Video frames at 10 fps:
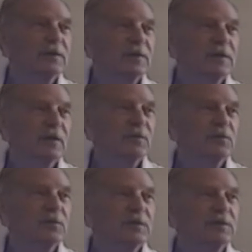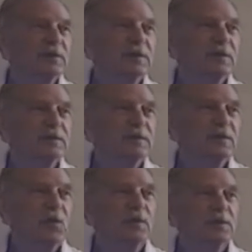and the other one would
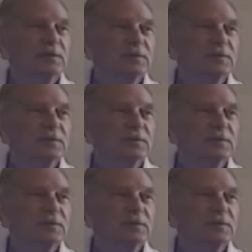load it.